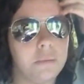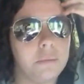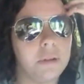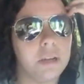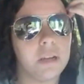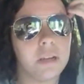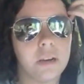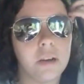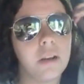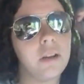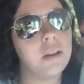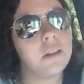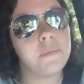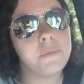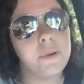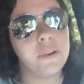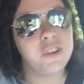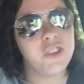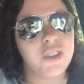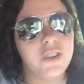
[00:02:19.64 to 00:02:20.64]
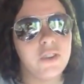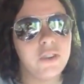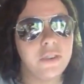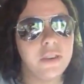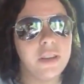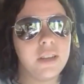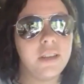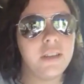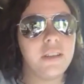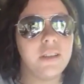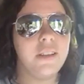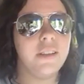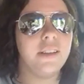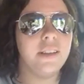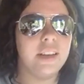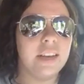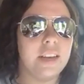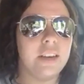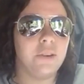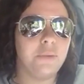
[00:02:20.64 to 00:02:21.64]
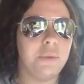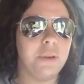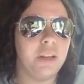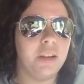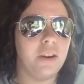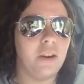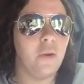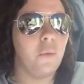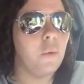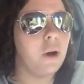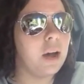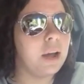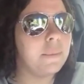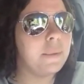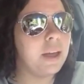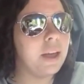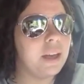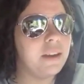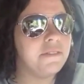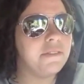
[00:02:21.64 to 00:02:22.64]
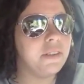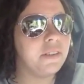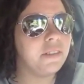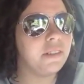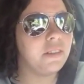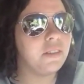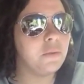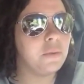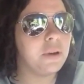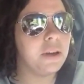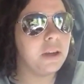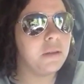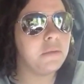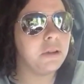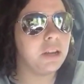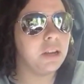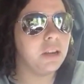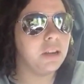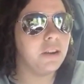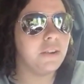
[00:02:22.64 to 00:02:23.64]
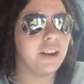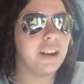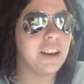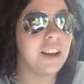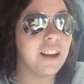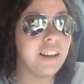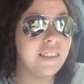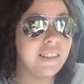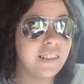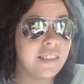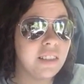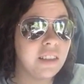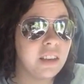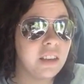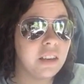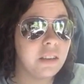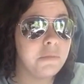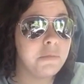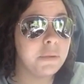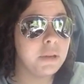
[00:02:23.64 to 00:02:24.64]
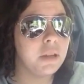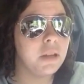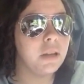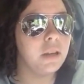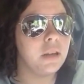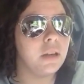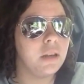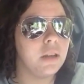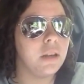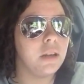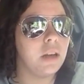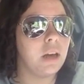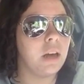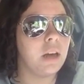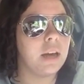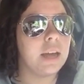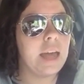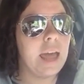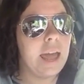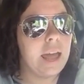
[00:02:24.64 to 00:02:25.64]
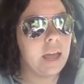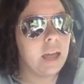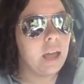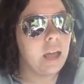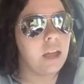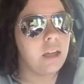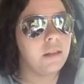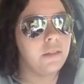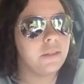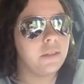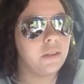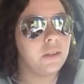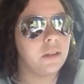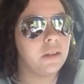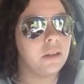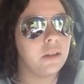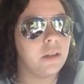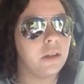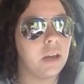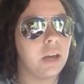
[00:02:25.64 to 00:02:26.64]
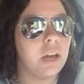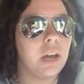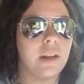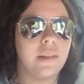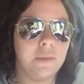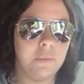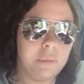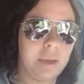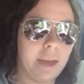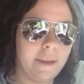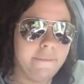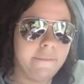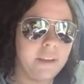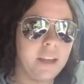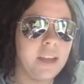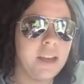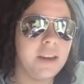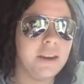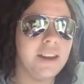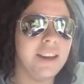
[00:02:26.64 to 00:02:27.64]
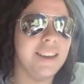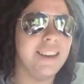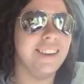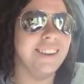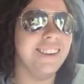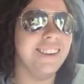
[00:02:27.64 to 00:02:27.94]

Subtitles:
like, you know, let's push through it. I don't really know why my head feels this way. I'm like, you know, I got sleep. I ate. I got some caffeine.